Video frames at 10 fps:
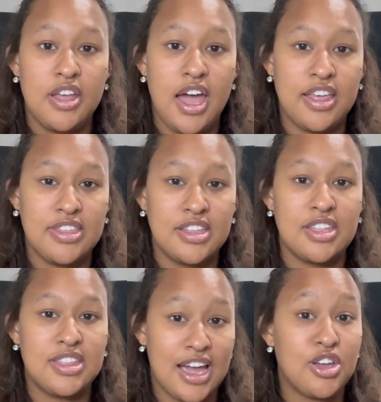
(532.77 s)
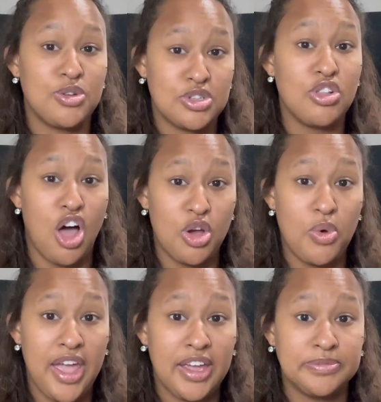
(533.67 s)
I think that goes a long
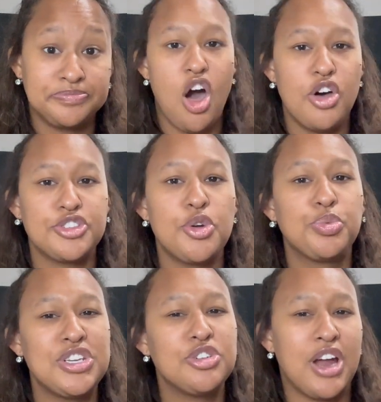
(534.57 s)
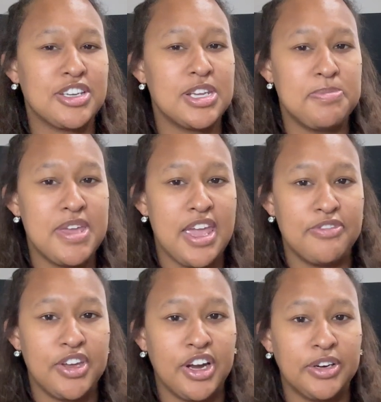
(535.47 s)
way. Also, redirecting
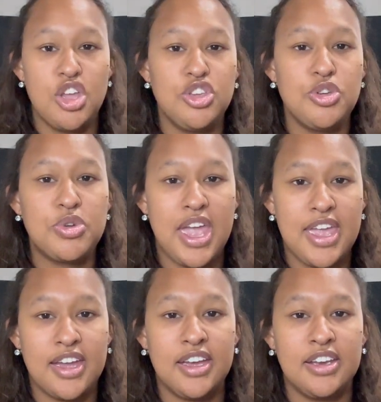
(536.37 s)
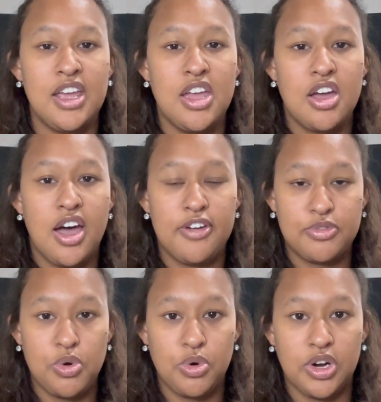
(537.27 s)
behavior. You can, of
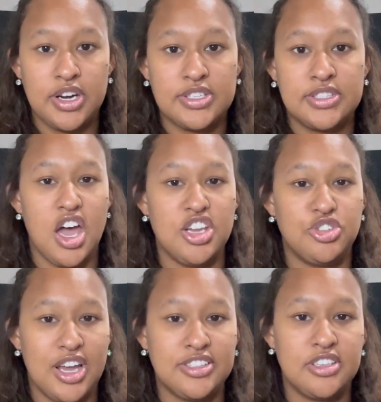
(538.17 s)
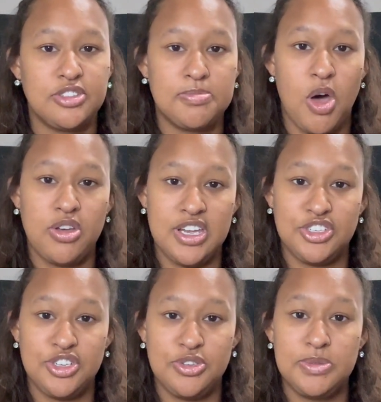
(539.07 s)
course, address small
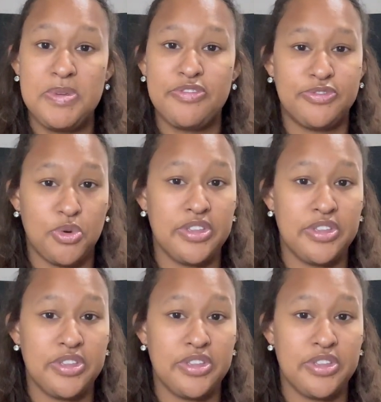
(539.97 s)
issues before